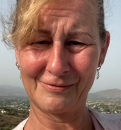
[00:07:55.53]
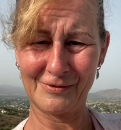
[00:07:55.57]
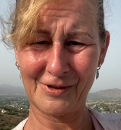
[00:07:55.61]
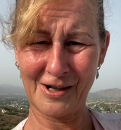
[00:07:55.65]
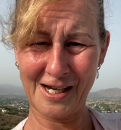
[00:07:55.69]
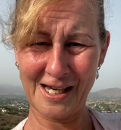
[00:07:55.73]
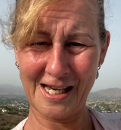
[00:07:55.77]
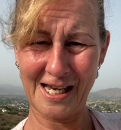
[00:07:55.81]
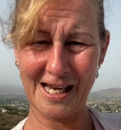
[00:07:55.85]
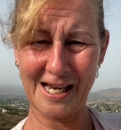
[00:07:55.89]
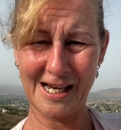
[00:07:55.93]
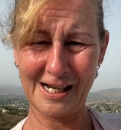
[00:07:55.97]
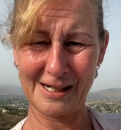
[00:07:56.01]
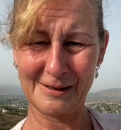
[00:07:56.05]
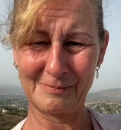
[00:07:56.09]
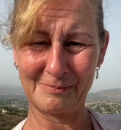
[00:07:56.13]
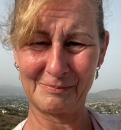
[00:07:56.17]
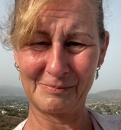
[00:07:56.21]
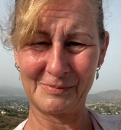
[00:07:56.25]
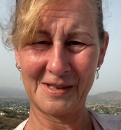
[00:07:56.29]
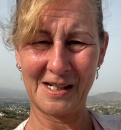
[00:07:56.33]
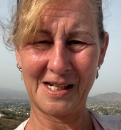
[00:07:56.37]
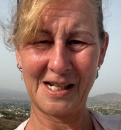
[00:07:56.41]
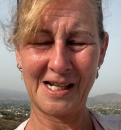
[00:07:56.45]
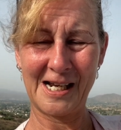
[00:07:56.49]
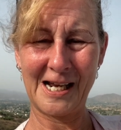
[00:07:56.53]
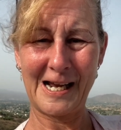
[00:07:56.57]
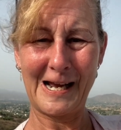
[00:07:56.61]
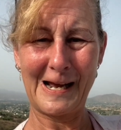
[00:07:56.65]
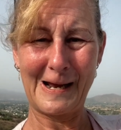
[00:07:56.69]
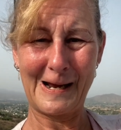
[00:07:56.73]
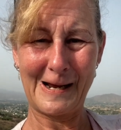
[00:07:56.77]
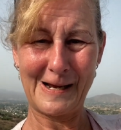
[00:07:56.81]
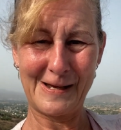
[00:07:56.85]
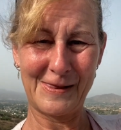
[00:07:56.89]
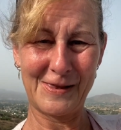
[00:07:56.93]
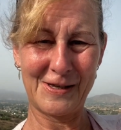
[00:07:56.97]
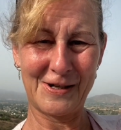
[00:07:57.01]
right here,
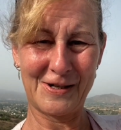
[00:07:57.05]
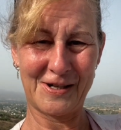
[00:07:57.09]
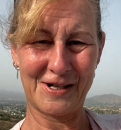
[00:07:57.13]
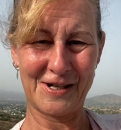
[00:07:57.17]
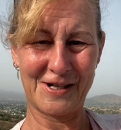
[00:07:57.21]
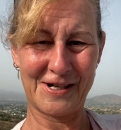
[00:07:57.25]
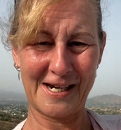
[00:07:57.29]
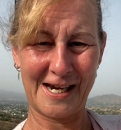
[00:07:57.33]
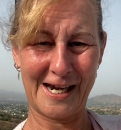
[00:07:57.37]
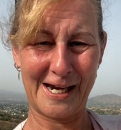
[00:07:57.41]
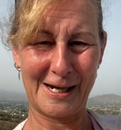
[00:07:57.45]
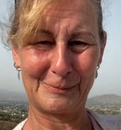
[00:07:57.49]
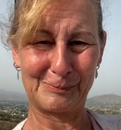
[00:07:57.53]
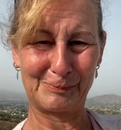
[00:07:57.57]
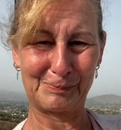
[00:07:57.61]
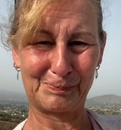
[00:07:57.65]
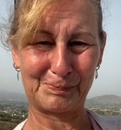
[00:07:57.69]
in the today.